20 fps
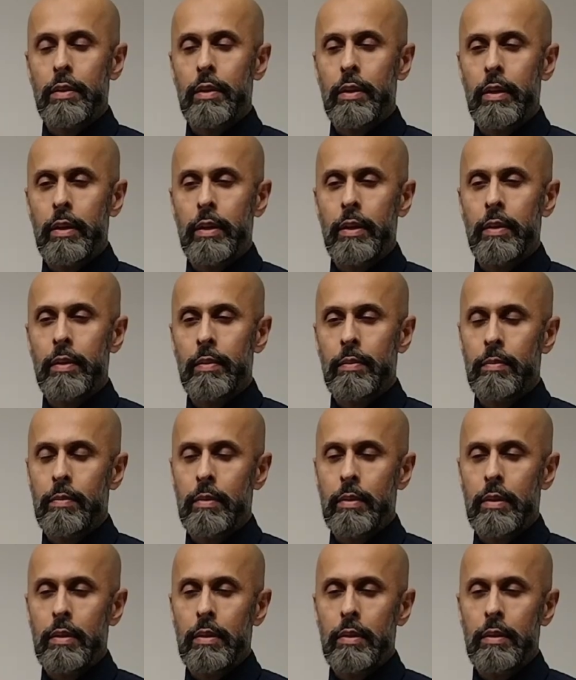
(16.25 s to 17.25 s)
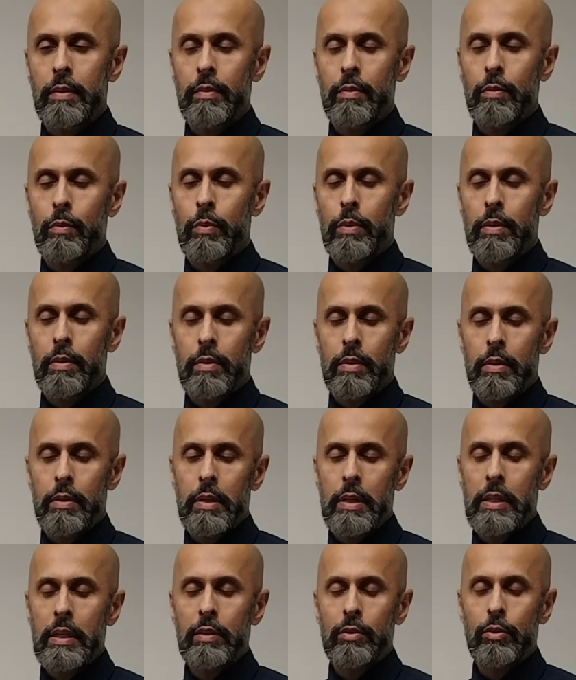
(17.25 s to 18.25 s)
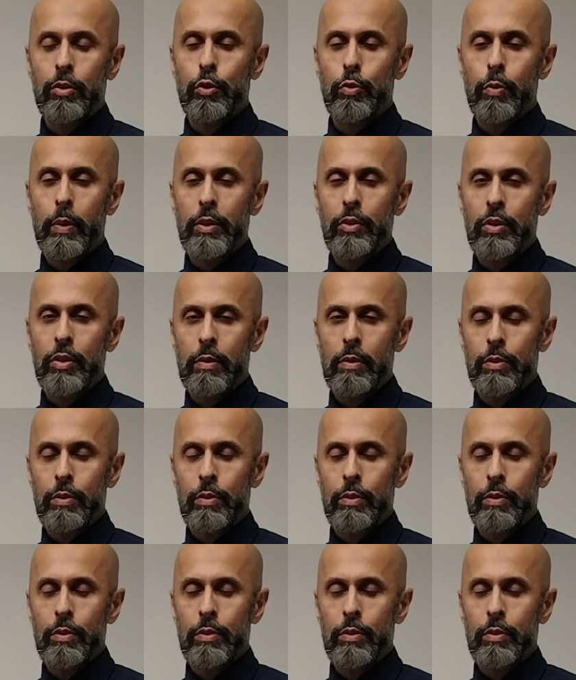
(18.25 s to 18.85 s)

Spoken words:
In his situation,